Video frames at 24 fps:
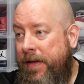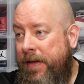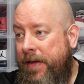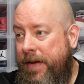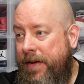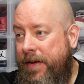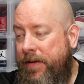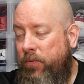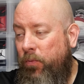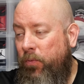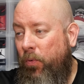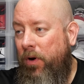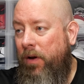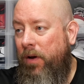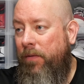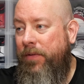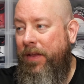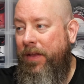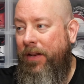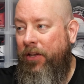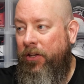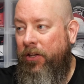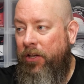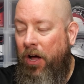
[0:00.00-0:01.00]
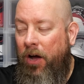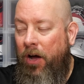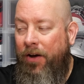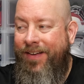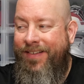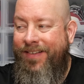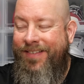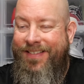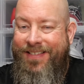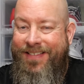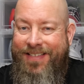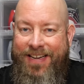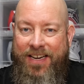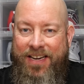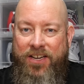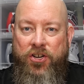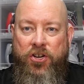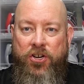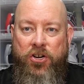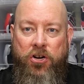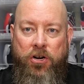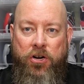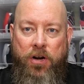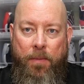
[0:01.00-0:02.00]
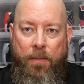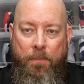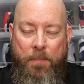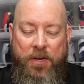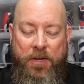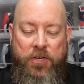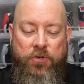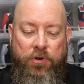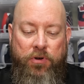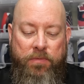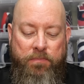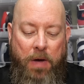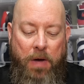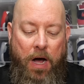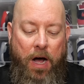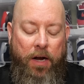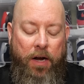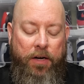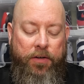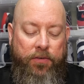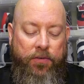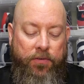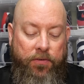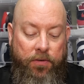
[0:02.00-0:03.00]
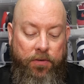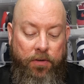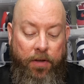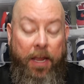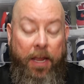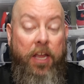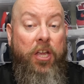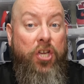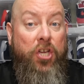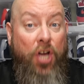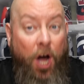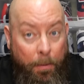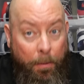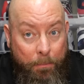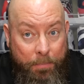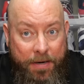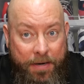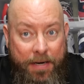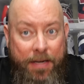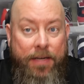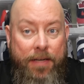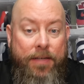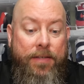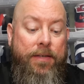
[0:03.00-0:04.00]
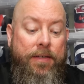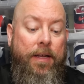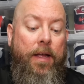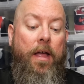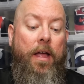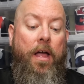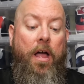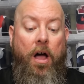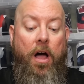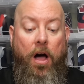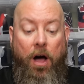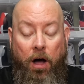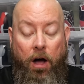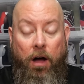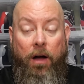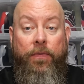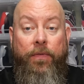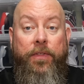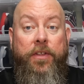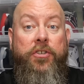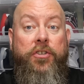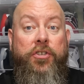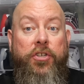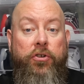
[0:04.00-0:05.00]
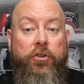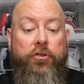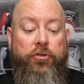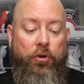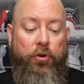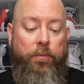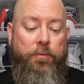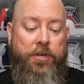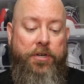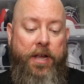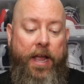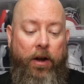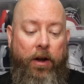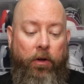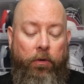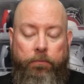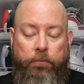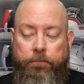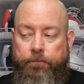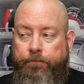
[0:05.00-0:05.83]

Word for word: He's one of the longest tenured mystery box companies on this YouTube channel.